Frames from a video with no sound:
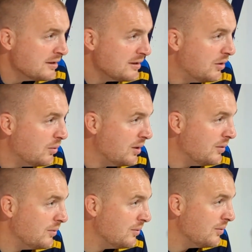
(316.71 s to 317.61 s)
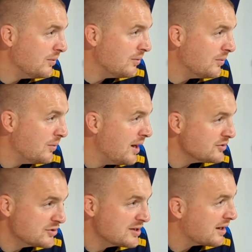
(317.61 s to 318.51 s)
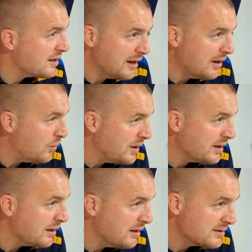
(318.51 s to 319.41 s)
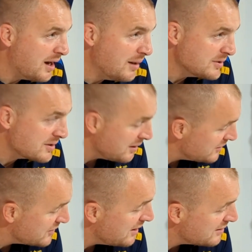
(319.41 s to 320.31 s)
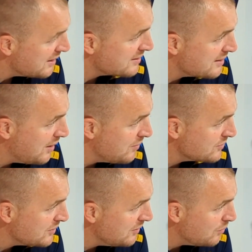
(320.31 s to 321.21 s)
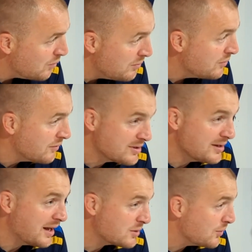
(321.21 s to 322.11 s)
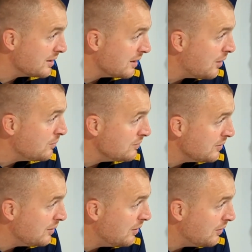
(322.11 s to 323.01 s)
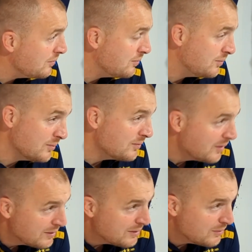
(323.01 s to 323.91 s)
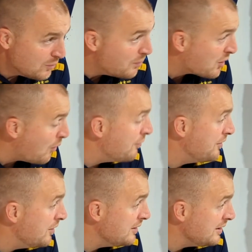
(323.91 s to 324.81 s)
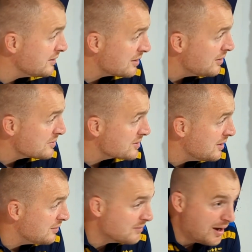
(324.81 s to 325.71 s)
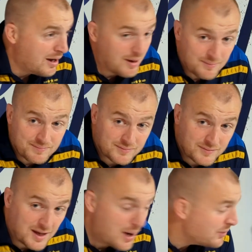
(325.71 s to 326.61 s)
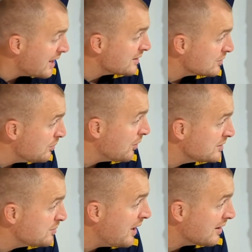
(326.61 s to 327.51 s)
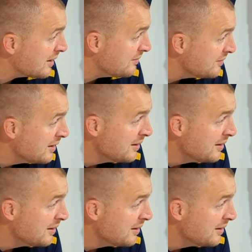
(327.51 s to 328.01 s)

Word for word: you know, we're just taking it a week at a time, as cliche as that sounds. You know, we'll move on to next week now. You know, we'll be confident in terms of um, yeah we're getting some bodies back and